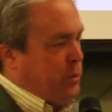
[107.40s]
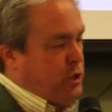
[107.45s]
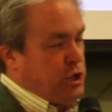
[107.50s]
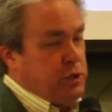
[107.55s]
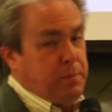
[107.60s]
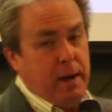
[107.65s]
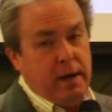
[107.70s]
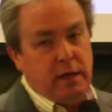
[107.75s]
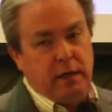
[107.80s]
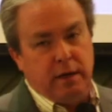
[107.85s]

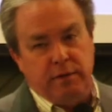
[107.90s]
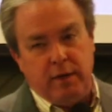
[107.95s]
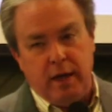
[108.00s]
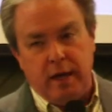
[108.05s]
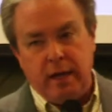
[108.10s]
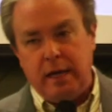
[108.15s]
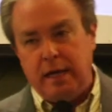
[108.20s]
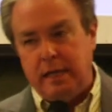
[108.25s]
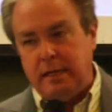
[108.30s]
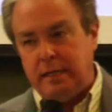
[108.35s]
perspective
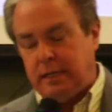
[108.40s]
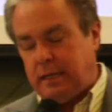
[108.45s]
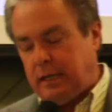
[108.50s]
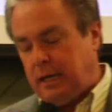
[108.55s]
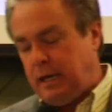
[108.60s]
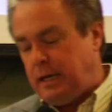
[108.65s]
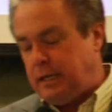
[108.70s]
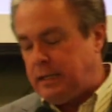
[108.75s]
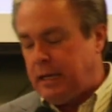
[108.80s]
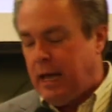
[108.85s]
than he
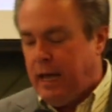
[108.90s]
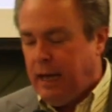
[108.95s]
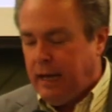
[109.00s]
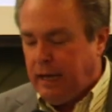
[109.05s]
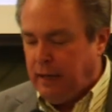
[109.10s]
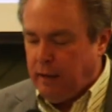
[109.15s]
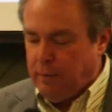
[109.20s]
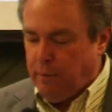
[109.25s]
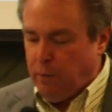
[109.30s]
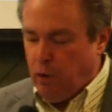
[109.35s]
sees
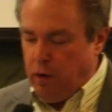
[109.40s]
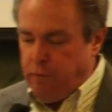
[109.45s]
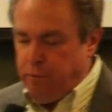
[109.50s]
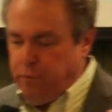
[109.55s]
in the very